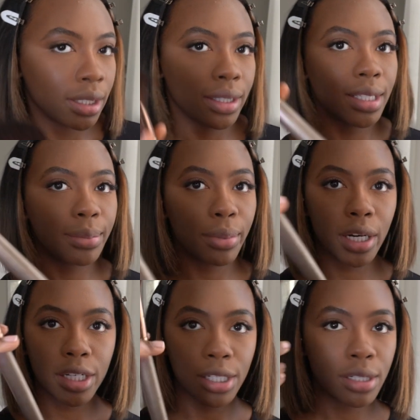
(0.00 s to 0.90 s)
This
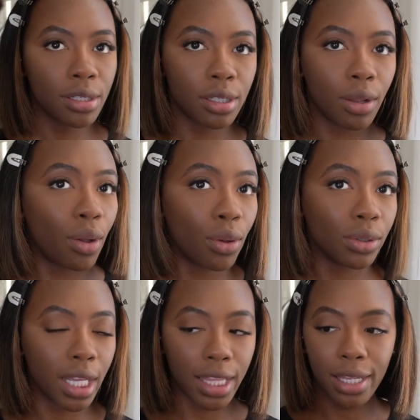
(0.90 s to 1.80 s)
brush, so
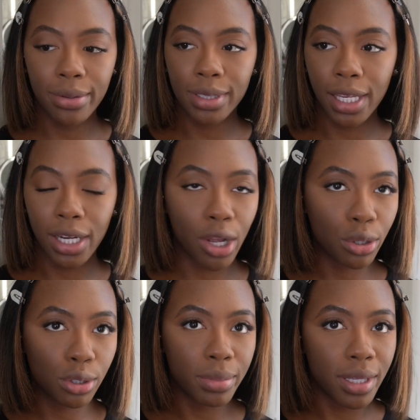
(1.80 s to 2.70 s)
old. I think it was like an
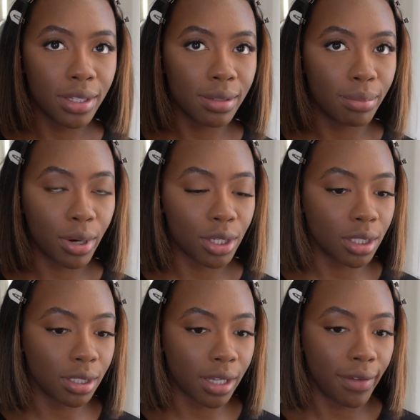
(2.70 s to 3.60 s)
100-piece brush
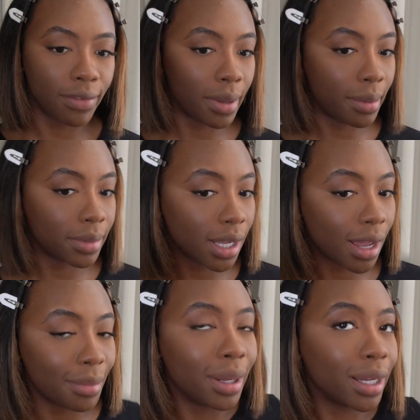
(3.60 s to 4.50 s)
set from
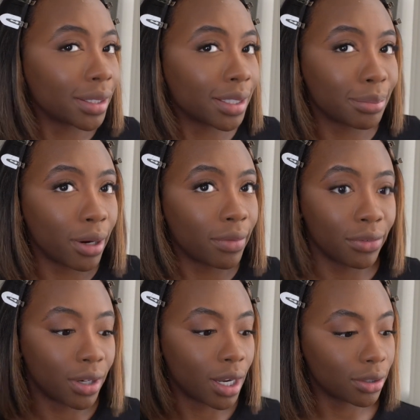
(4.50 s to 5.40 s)
Amazon, but it's perfect
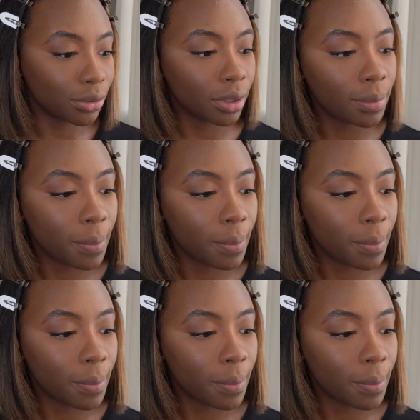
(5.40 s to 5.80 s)
for contour.